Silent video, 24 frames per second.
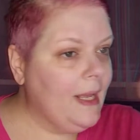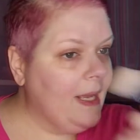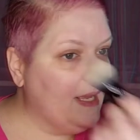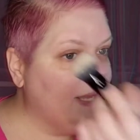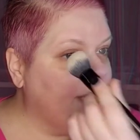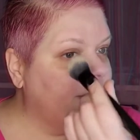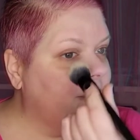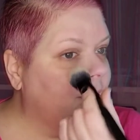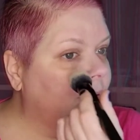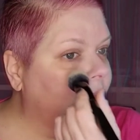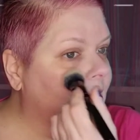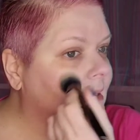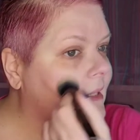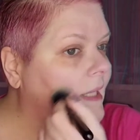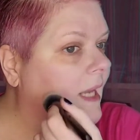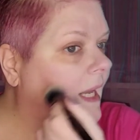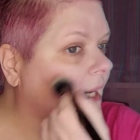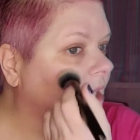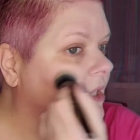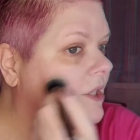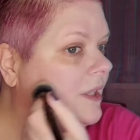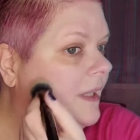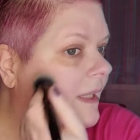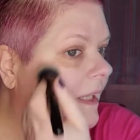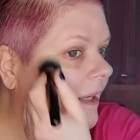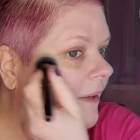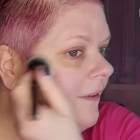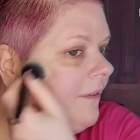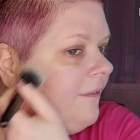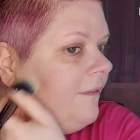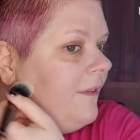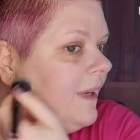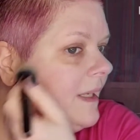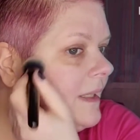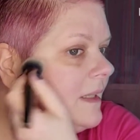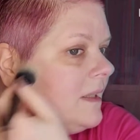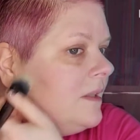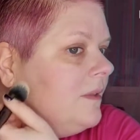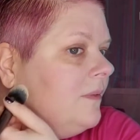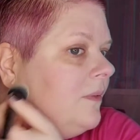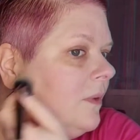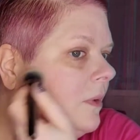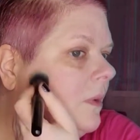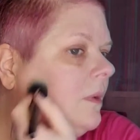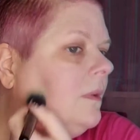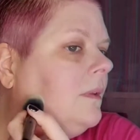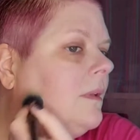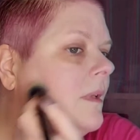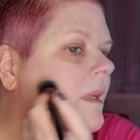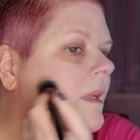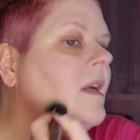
and there is actually a festival